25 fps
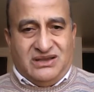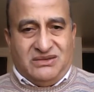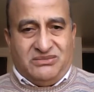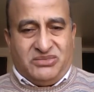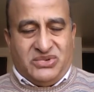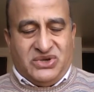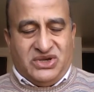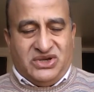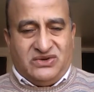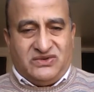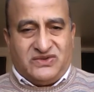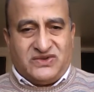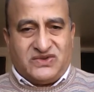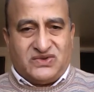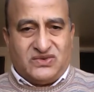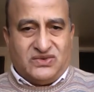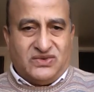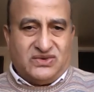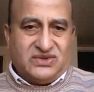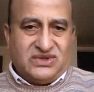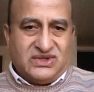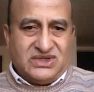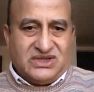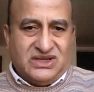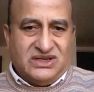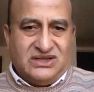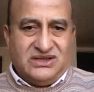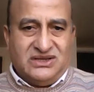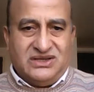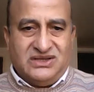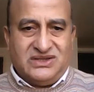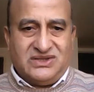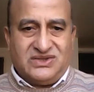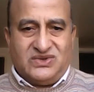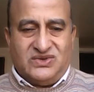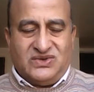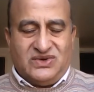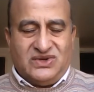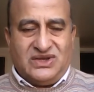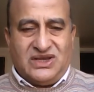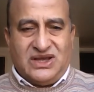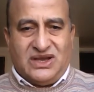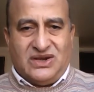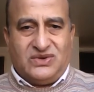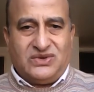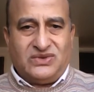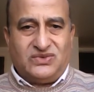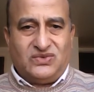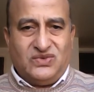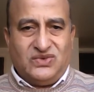pair of shorts and he's going
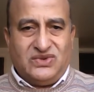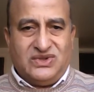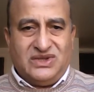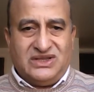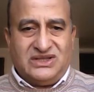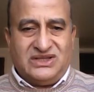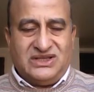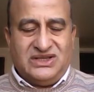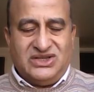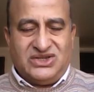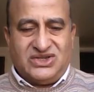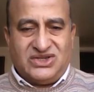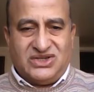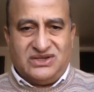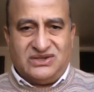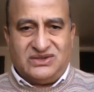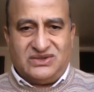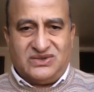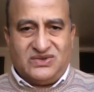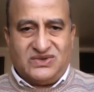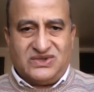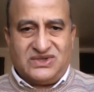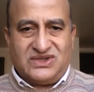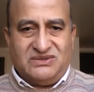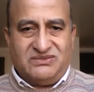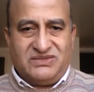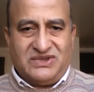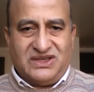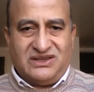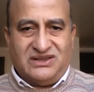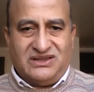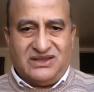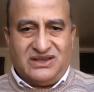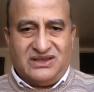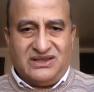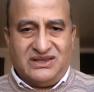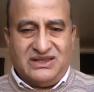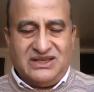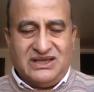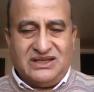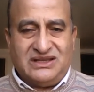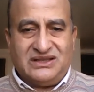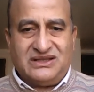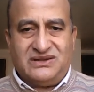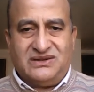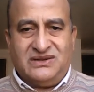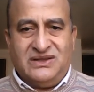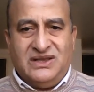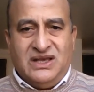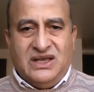out with a t-shirt or something like that.